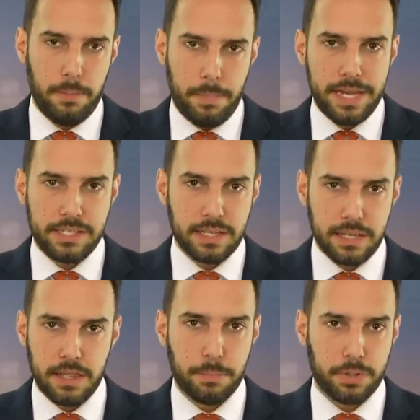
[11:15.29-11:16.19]

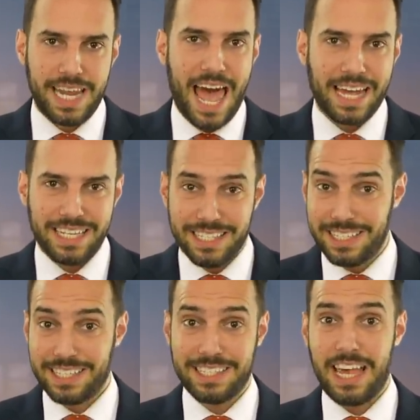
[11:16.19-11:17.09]
Basically, the protagonist's
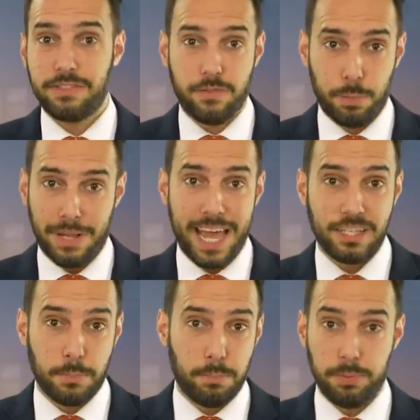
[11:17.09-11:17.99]
successful
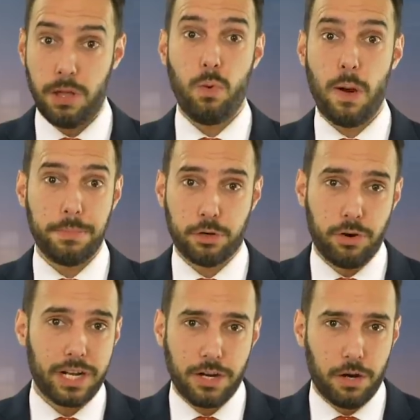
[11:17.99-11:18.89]
plan to blow up the
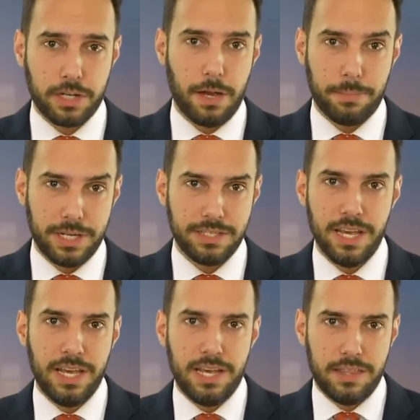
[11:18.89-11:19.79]
credit card companies
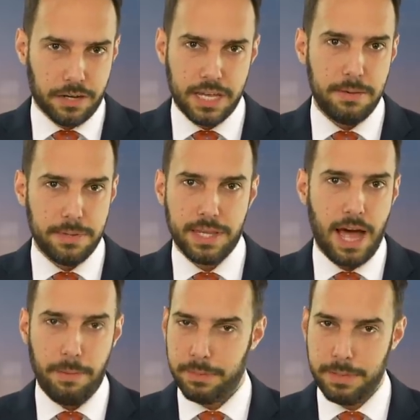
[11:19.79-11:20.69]
that are keeping the
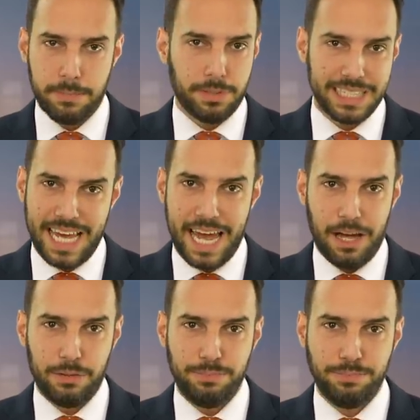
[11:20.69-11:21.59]
common people
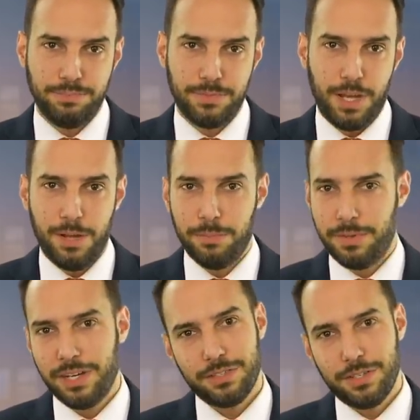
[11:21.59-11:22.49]
down.
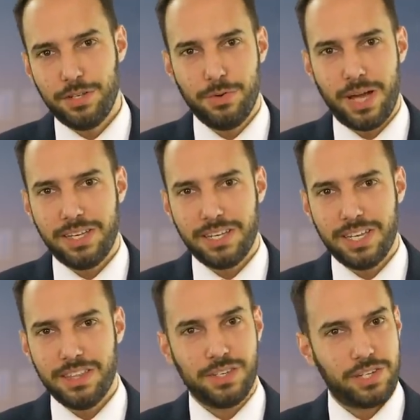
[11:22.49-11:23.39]
But there's a new ending
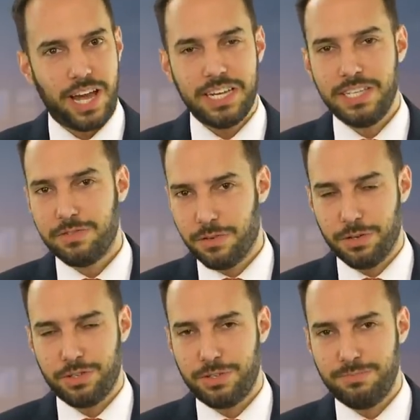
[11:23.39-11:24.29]
in the Chinese
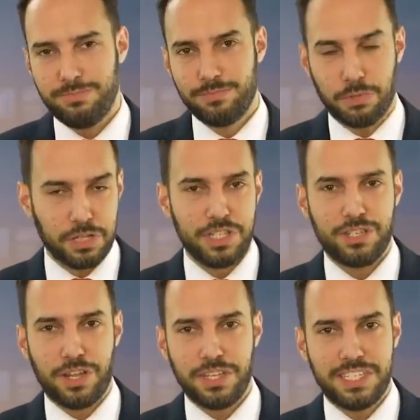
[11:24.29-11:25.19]
version,
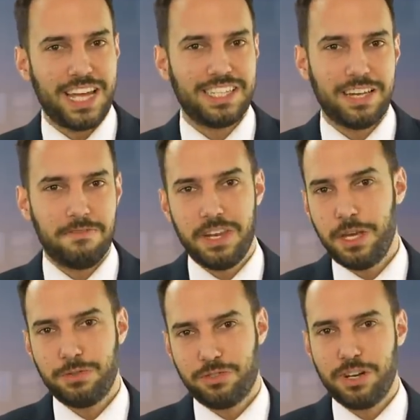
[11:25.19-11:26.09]
released on the Tencent
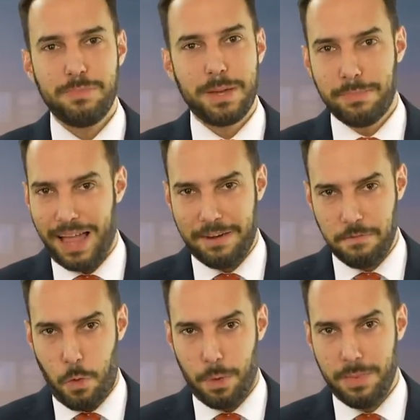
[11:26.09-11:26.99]
video streaming
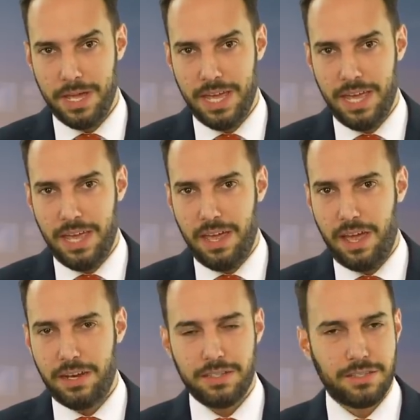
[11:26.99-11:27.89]
platform.
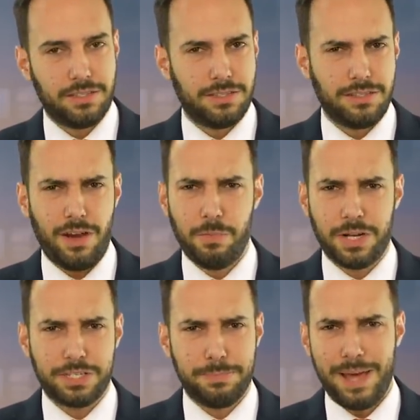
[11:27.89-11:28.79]
And it's so
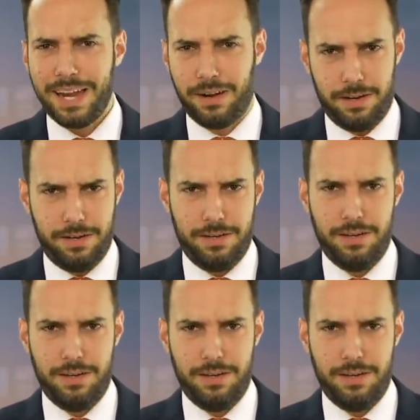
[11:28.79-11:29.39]
much better.